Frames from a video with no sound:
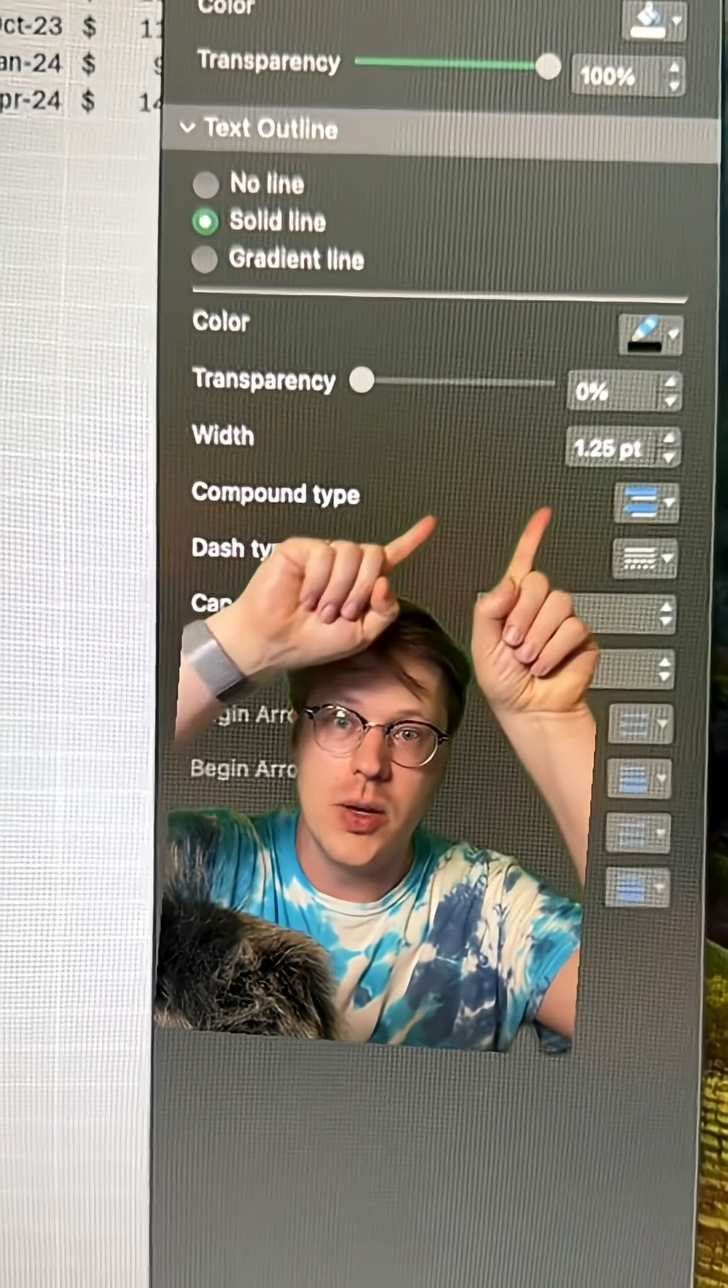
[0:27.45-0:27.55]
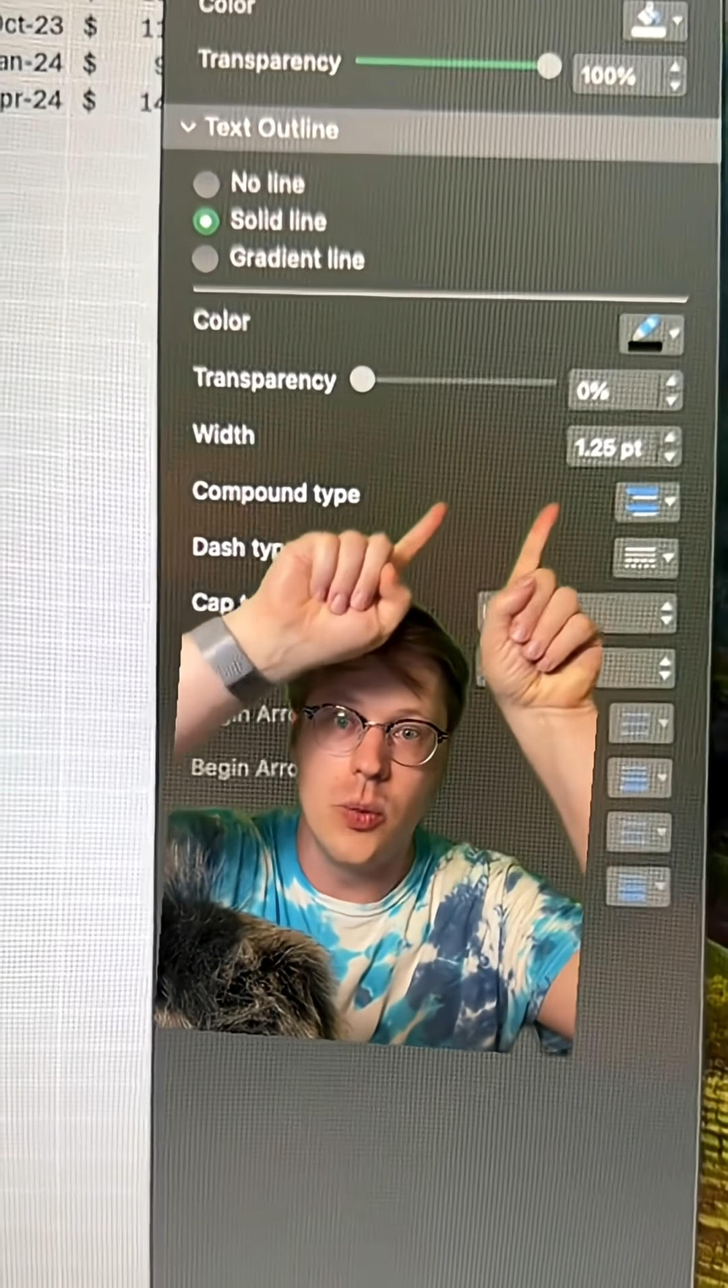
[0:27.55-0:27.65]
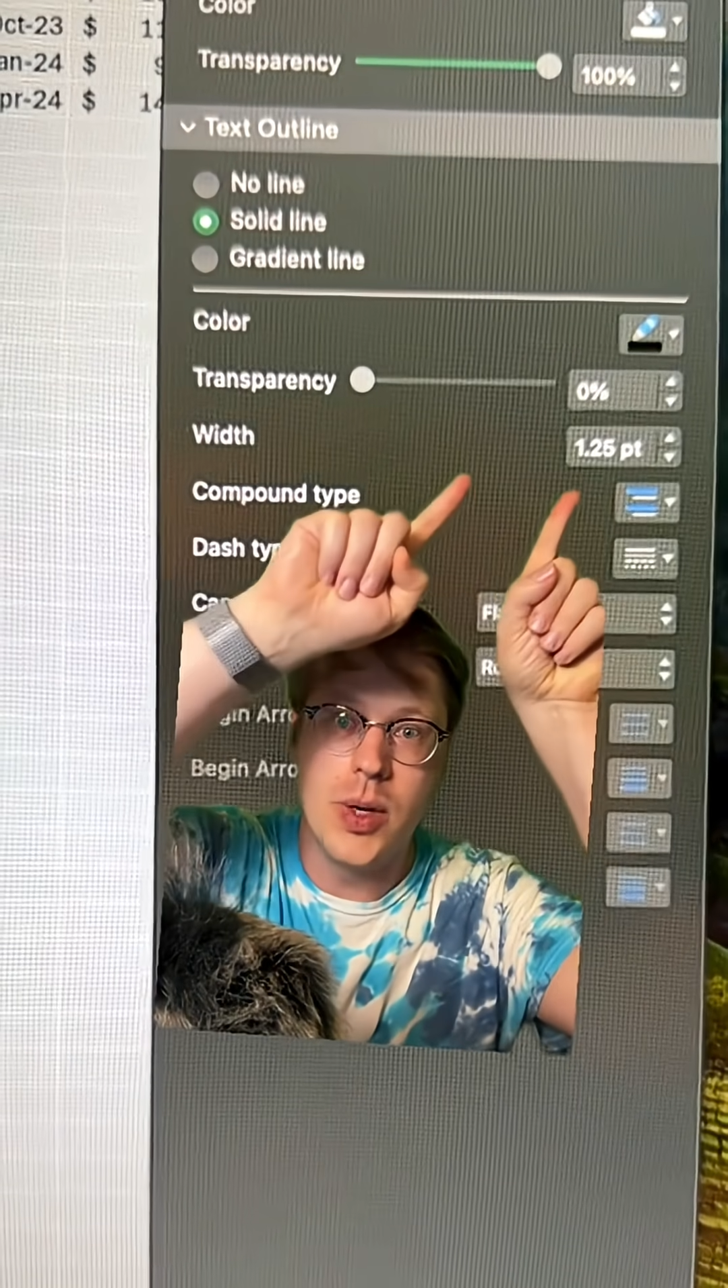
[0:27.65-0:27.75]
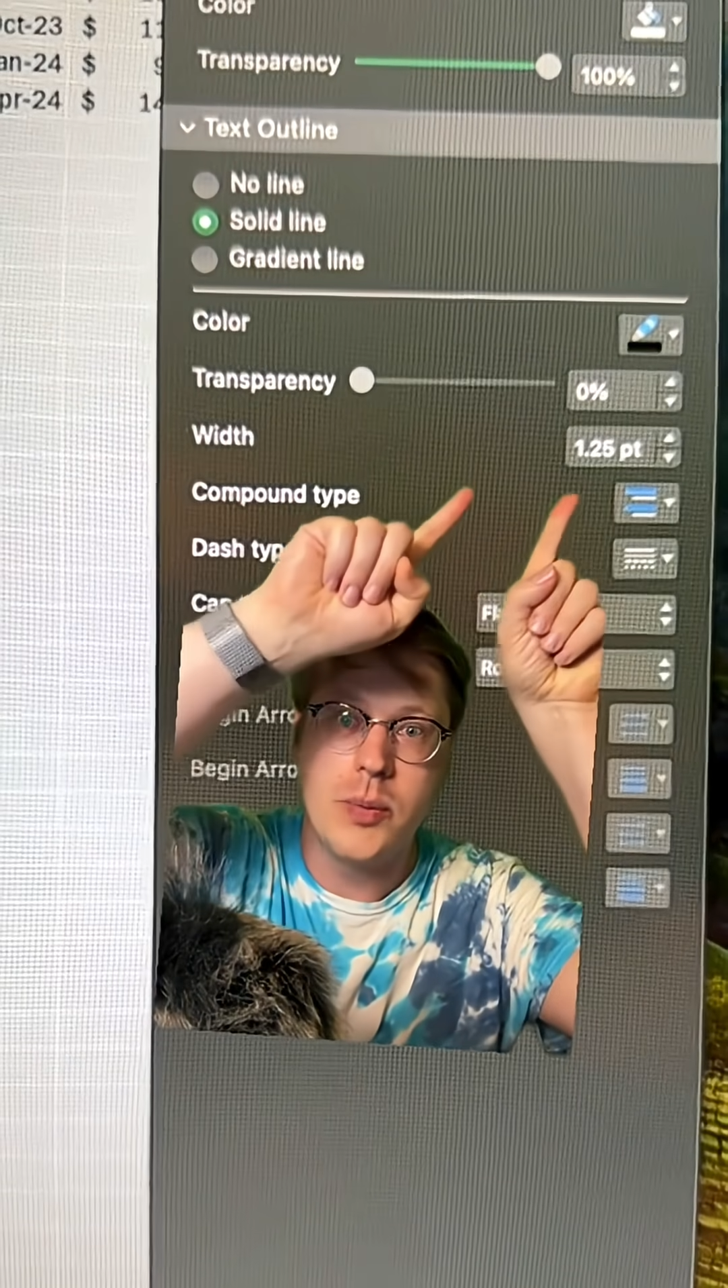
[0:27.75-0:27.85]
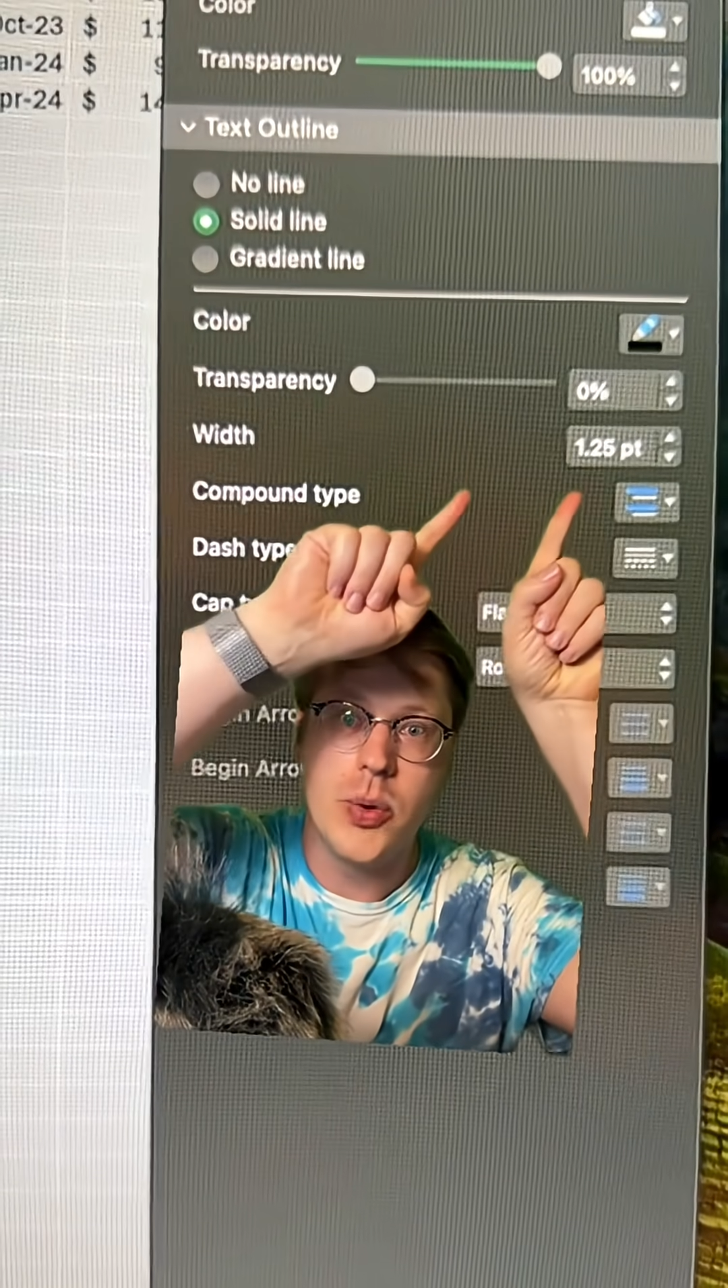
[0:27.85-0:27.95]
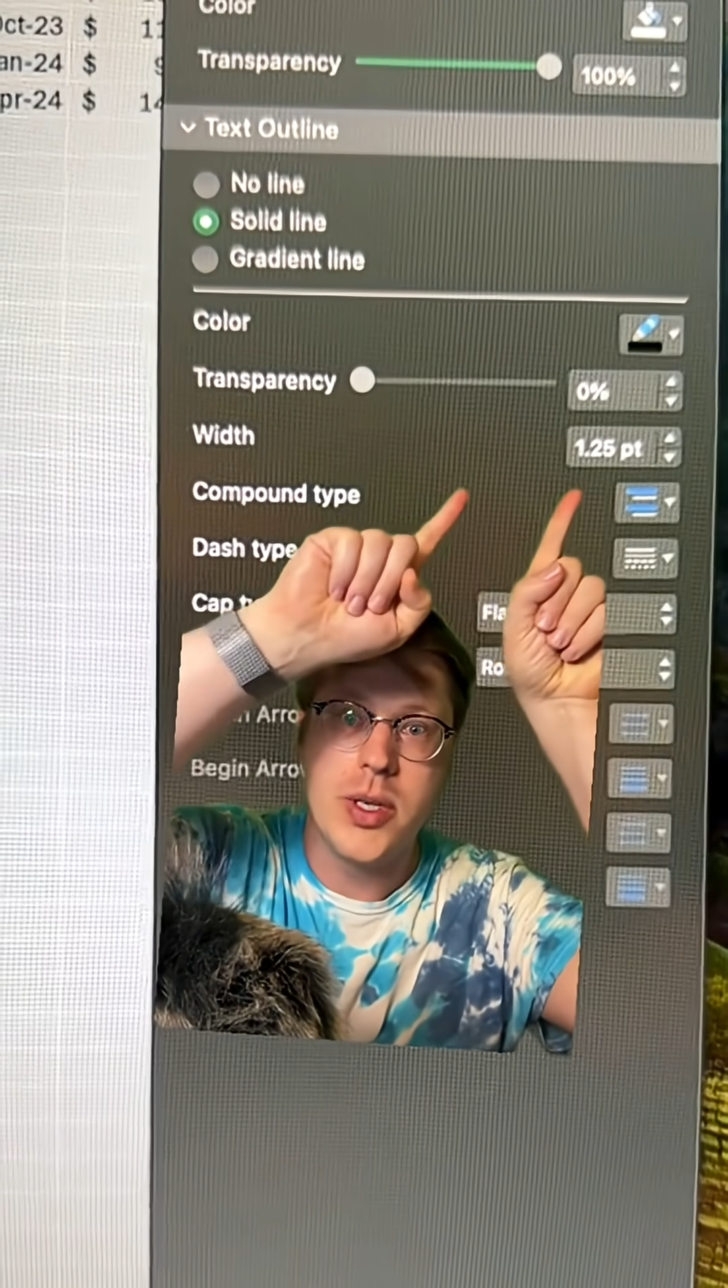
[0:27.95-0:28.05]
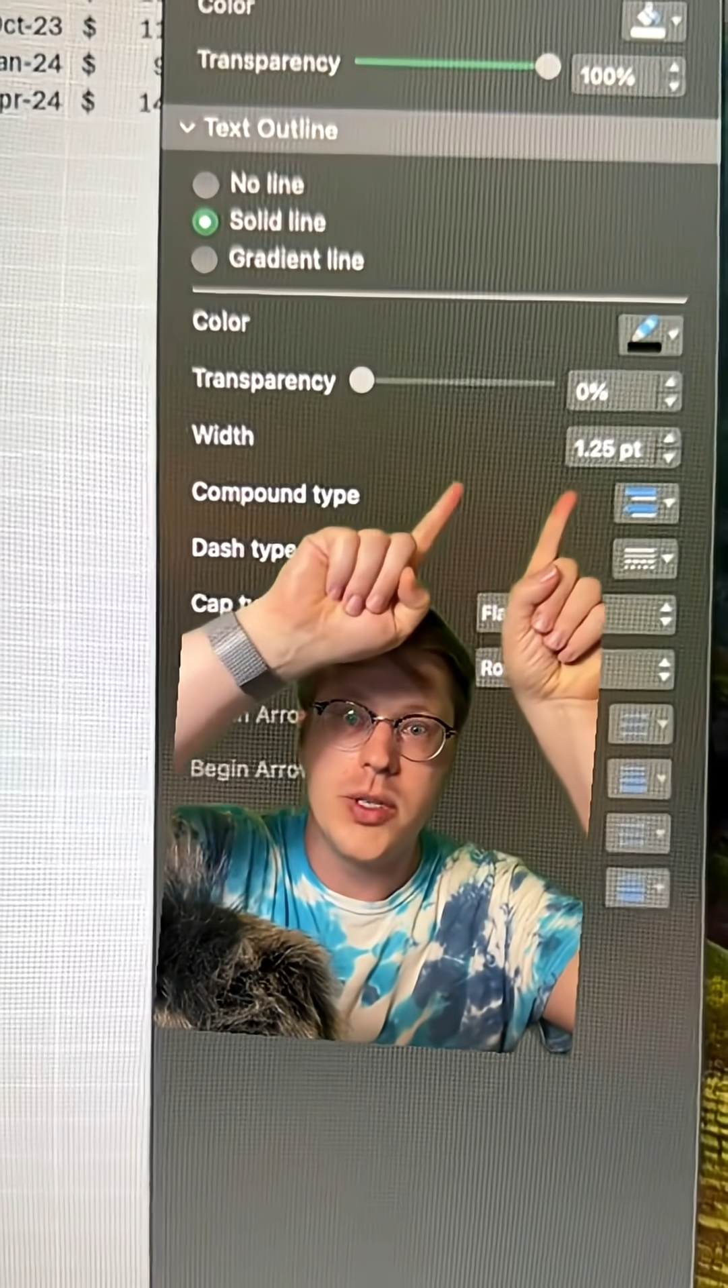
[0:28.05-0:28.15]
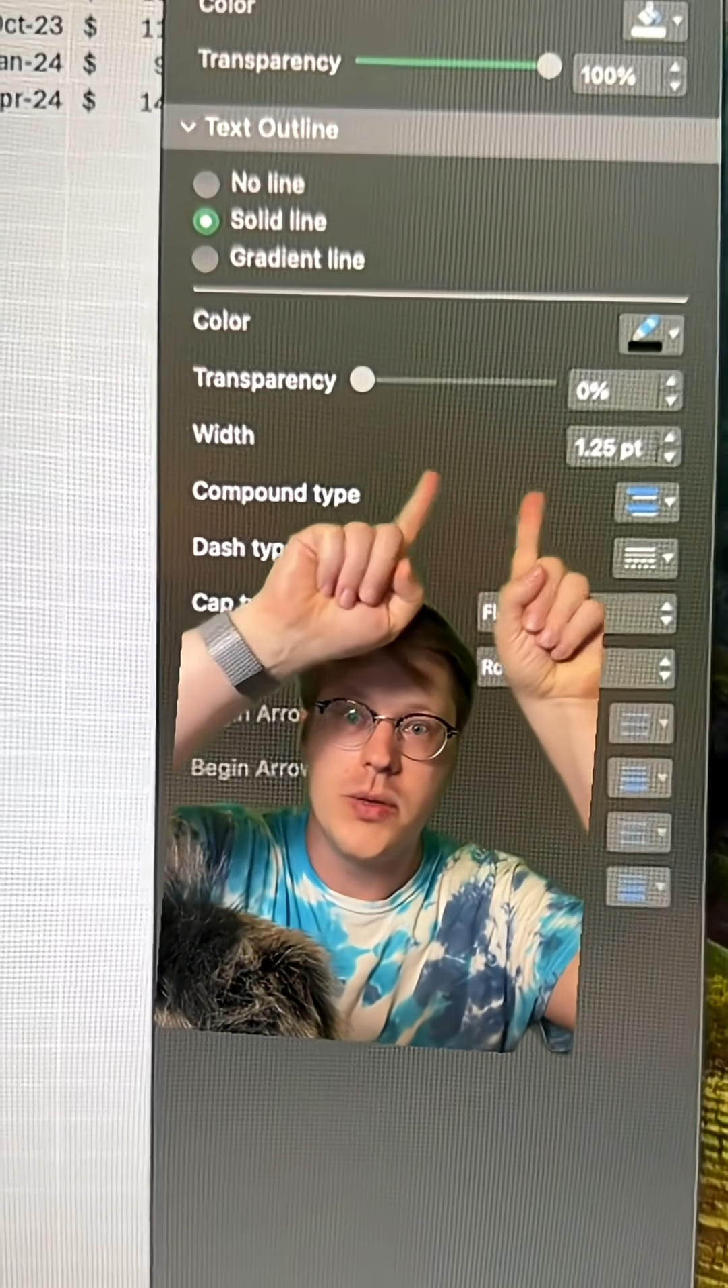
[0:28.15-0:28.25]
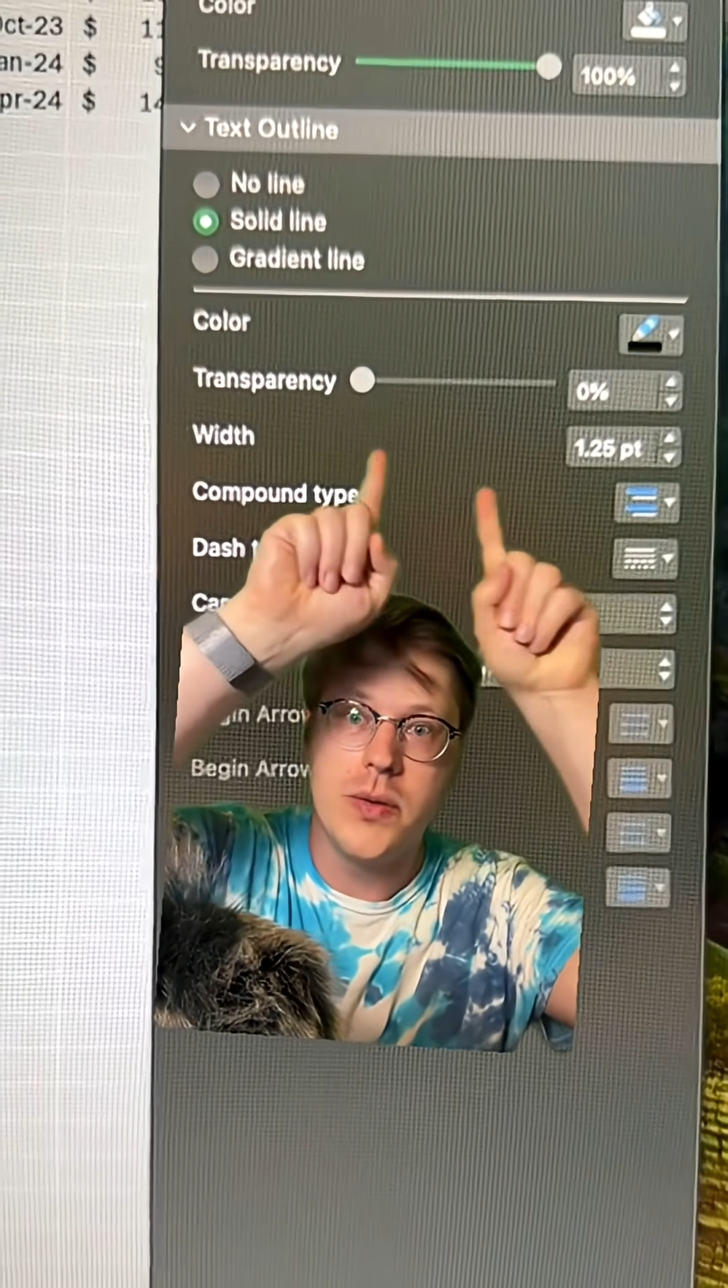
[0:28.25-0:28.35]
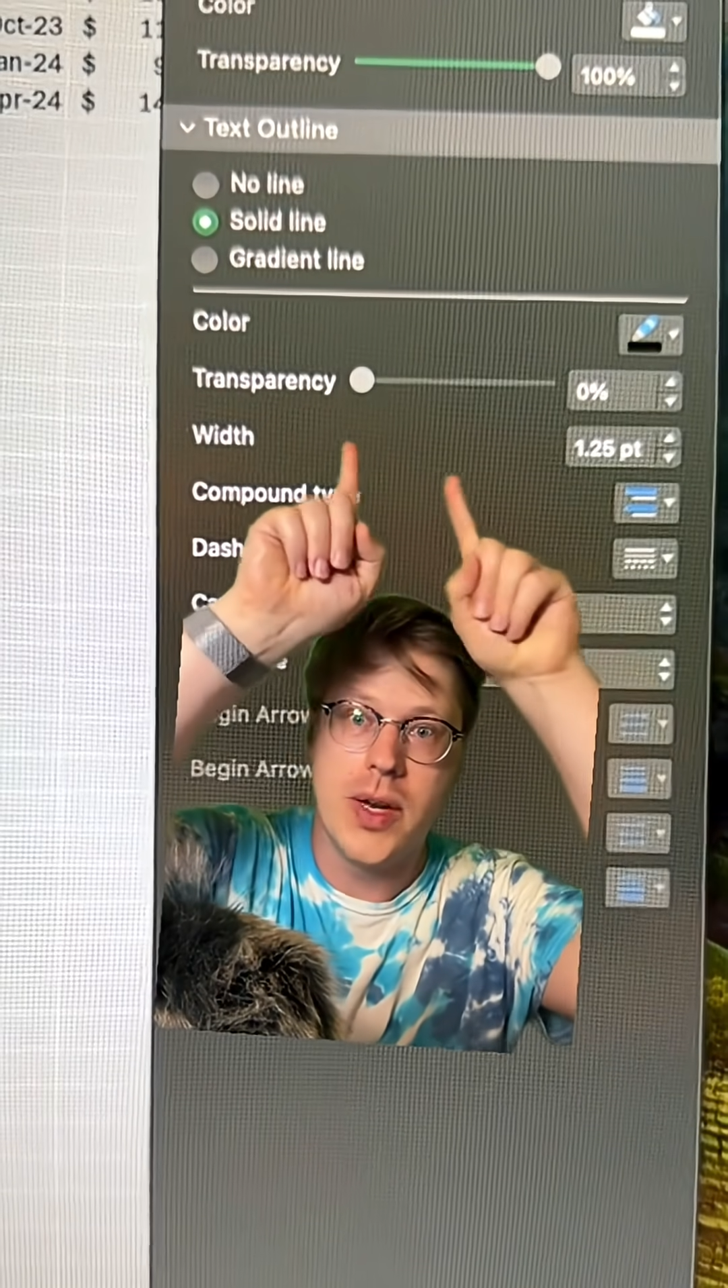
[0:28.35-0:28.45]

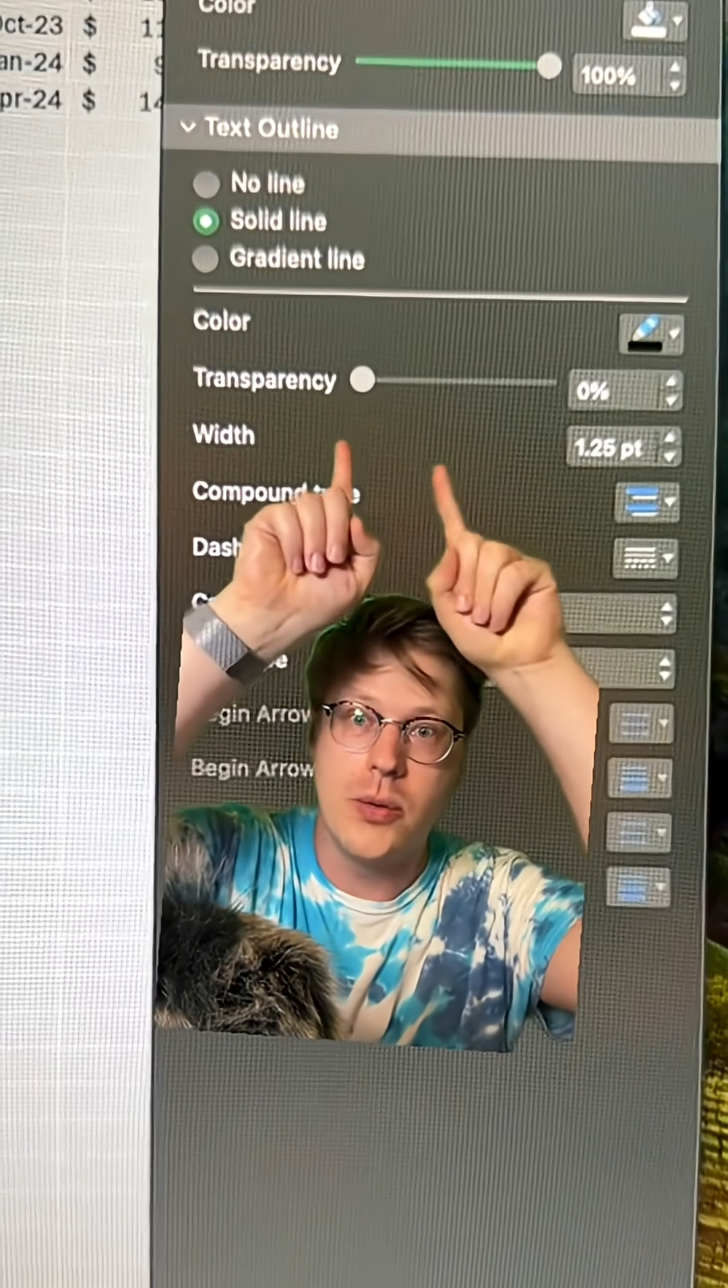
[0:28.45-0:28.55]
1.25